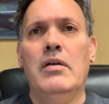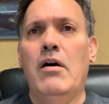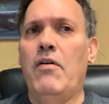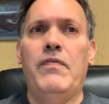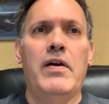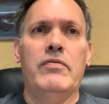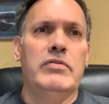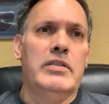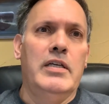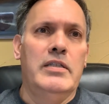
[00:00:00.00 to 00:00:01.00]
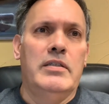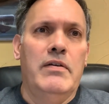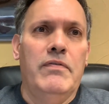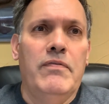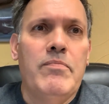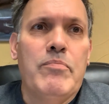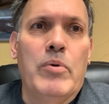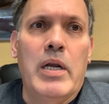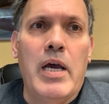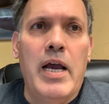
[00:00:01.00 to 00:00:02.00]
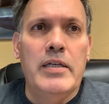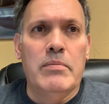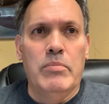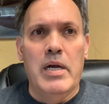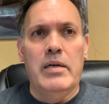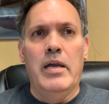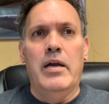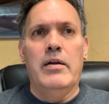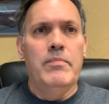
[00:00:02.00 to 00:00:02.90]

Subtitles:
All 5 of us kids have brown eyes and brown hair.